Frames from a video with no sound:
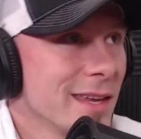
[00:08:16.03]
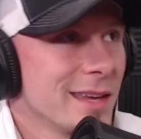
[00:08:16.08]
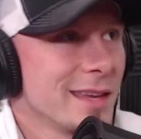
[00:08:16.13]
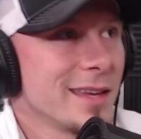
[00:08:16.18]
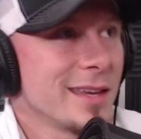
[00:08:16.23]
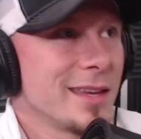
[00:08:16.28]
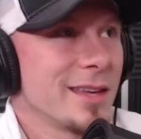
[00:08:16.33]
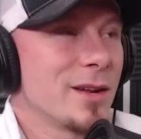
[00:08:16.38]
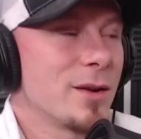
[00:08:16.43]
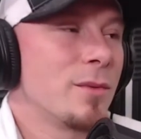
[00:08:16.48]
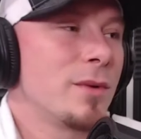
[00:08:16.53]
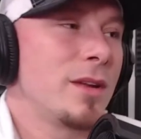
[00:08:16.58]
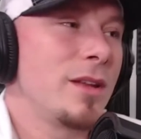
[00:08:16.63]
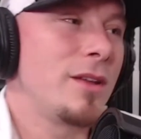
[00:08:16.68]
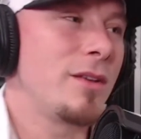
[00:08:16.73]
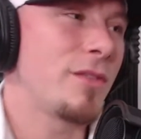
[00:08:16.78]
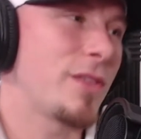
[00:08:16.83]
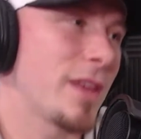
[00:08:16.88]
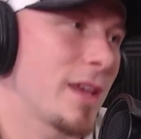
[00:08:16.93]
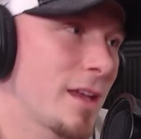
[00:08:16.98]
what do
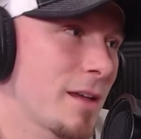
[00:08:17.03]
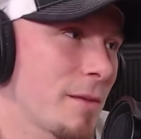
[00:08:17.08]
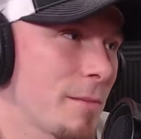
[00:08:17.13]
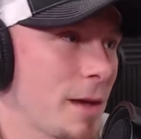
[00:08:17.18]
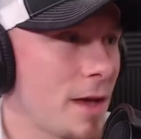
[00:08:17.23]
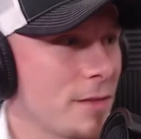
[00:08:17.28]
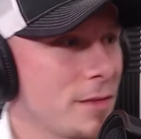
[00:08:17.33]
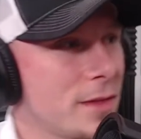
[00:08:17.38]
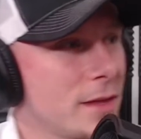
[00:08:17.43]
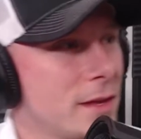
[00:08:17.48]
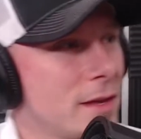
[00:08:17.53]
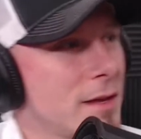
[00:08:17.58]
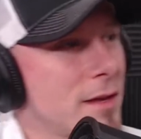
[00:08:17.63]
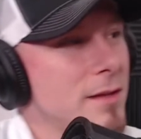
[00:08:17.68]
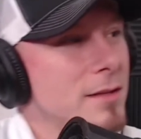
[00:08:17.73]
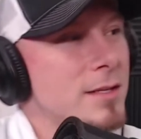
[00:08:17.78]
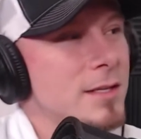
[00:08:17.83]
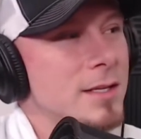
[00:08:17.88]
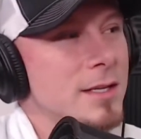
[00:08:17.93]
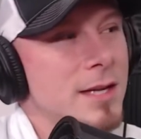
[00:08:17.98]
you think about
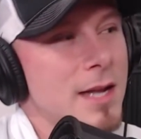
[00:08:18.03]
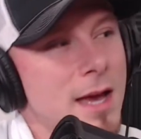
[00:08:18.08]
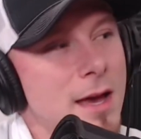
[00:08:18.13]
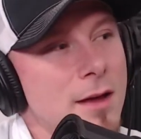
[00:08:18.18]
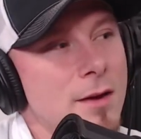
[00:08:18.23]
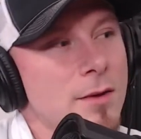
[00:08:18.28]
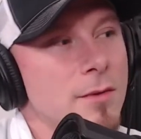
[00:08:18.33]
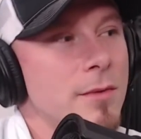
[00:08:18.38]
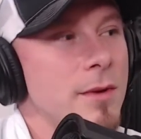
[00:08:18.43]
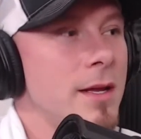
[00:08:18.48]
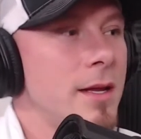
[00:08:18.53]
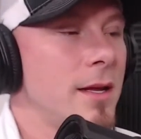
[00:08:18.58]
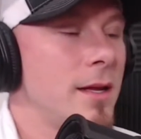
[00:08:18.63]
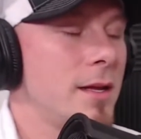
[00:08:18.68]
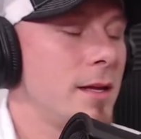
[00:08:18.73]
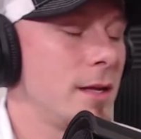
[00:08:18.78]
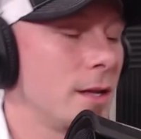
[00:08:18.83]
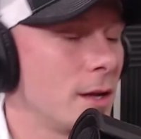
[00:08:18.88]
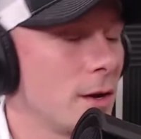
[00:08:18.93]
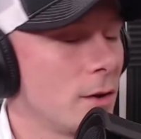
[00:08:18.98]
this, and how do
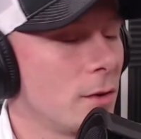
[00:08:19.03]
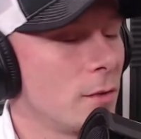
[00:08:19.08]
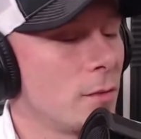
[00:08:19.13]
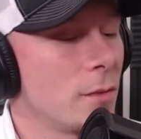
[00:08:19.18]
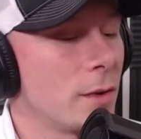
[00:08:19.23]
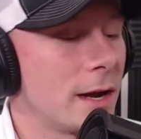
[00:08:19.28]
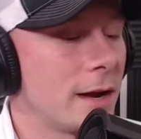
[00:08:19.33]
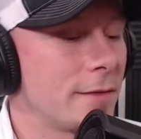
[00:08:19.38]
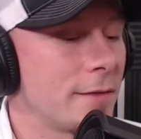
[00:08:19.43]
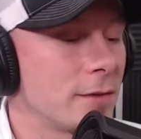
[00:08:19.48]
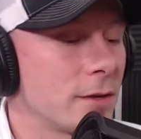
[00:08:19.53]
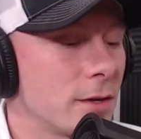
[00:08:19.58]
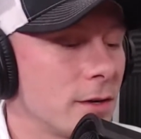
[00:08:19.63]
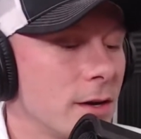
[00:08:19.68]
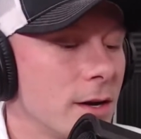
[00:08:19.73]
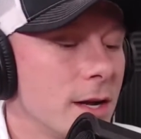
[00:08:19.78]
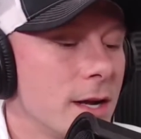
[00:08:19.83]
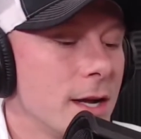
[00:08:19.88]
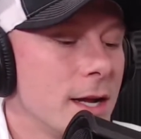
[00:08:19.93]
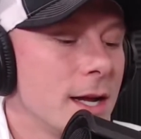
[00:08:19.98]
we,
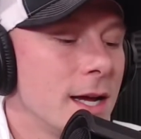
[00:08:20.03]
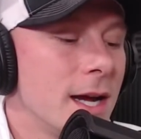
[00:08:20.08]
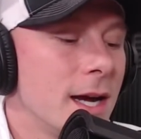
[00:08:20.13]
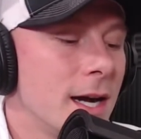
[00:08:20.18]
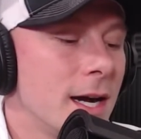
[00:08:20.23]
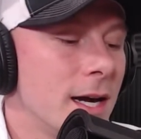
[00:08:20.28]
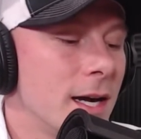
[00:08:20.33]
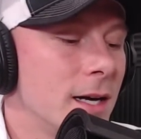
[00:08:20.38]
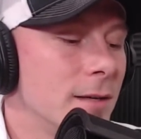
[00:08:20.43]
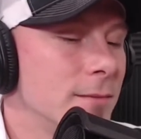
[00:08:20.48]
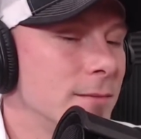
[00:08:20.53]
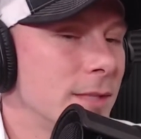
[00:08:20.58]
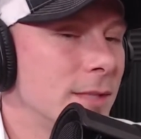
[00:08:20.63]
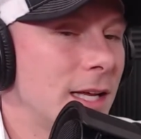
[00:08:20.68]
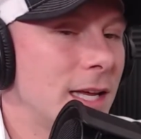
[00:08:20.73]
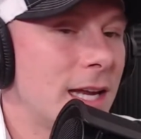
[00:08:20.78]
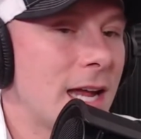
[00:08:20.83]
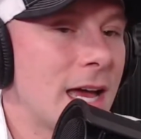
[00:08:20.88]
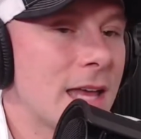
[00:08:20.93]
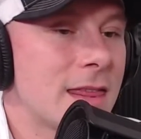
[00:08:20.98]
whatever.
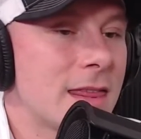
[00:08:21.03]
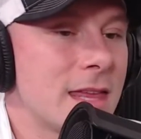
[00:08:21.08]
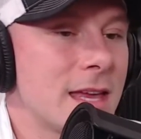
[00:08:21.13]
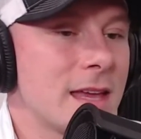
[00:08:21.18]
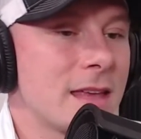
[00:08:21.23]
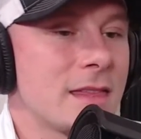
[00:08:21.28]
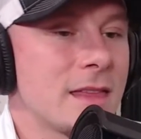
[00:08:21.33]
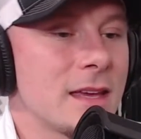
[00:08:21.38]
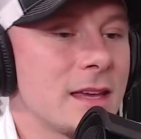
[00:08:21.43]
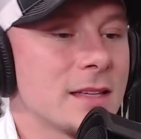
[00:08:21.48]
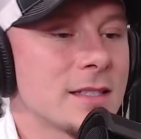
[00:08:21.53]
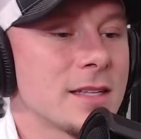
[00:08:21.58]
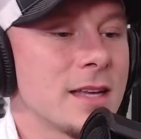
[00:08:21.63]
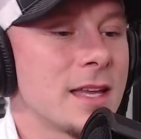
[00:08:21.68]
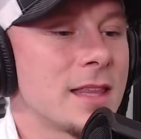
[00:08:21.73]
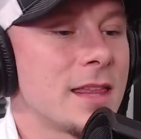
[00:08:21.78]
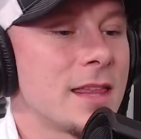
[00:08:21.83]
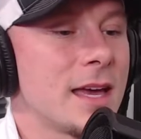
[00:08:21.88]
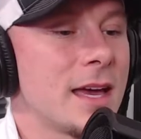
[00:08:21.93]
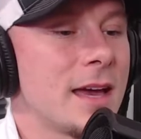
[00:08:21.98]
And I think of things
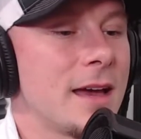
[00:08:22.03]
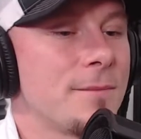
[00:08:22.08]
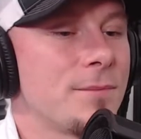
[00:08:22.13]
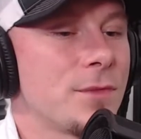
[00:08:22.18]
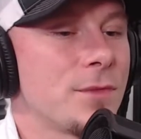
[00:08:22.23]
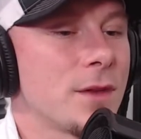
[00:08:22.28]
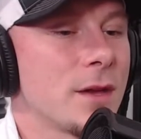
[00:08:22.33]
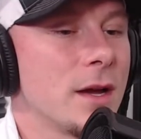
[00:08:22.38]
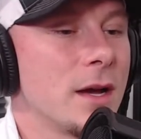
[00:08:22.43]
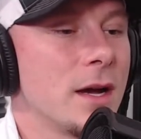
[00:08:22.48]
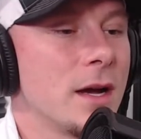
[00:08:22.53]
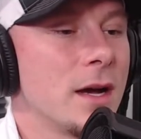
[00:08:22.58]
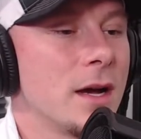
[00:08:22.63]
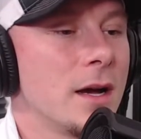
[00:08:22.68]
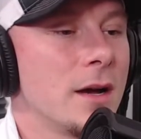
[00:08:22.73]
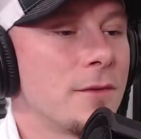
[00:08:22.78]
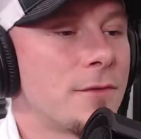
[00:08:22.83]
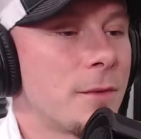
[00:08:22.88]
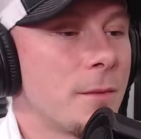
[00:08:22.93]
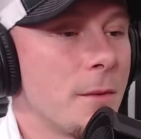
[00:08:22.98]
like that
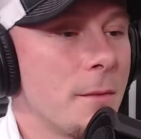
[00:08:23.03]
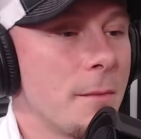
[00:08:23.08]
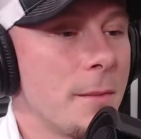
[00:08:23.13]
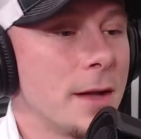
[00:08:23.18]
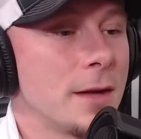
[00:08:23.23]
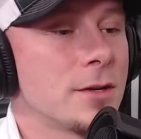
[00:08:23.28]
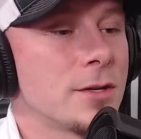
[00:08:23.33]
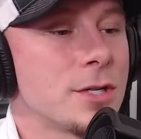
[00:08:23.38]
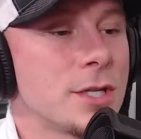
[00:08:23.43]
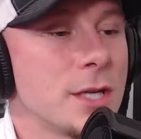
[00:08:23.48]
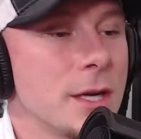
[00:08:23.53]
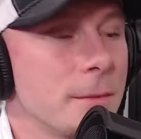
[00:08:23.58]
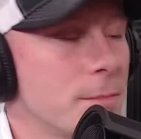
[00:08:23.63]
from a mentorship